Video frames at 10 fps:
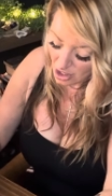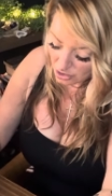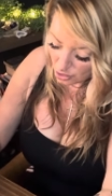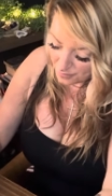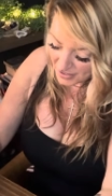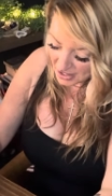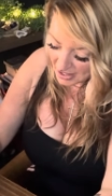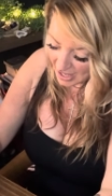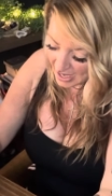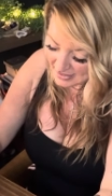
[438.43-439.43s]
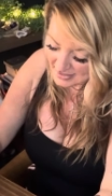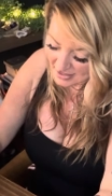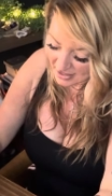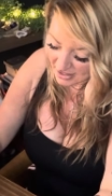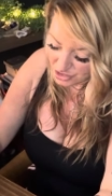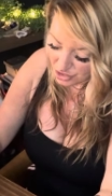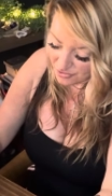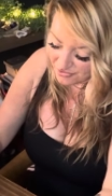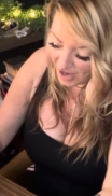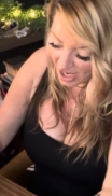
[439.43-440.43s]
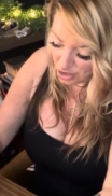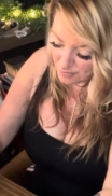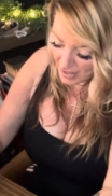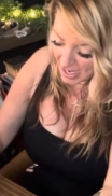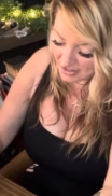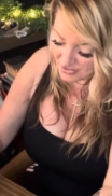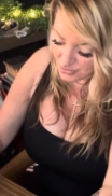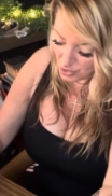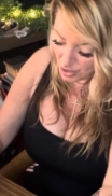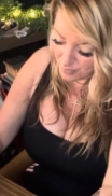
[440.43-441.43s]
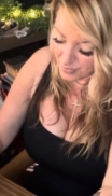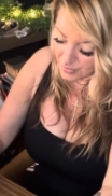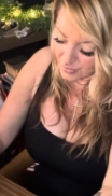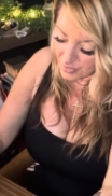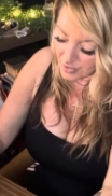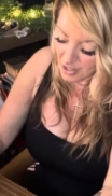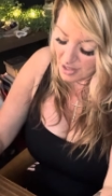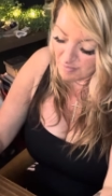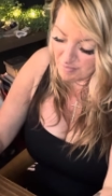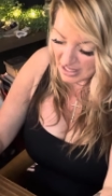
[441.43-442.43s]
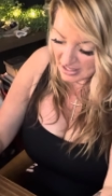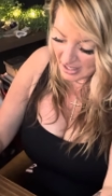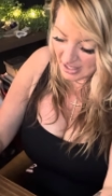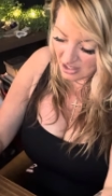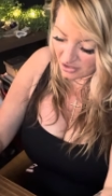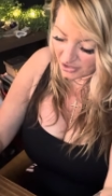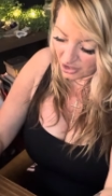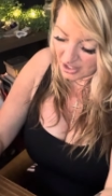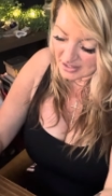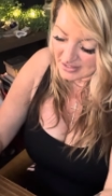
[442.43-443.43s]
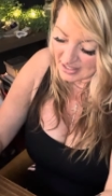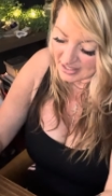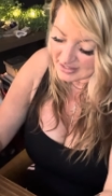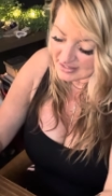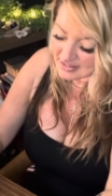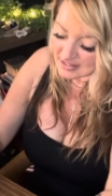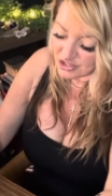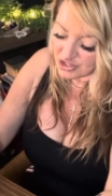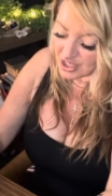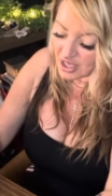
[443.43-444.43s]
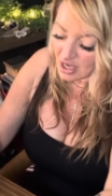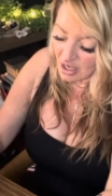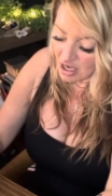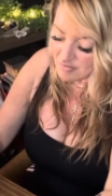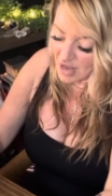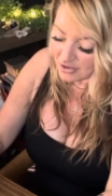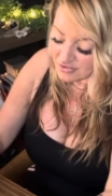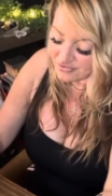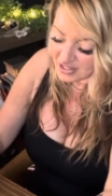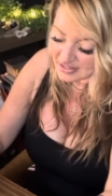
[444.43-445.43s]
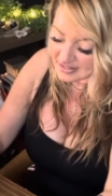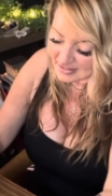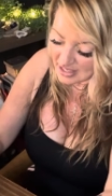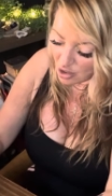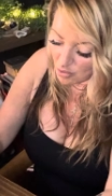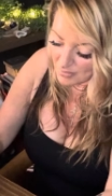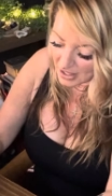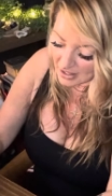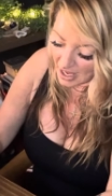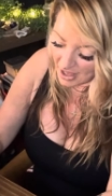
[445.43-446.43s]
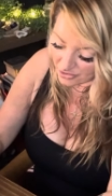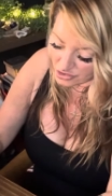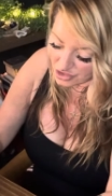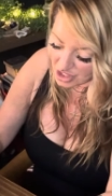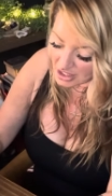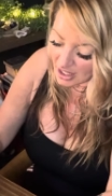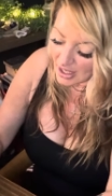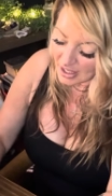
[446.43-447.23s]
You're being asked to get your fire back, Scorp make a clear, concise decision, come out of this stalemate energy.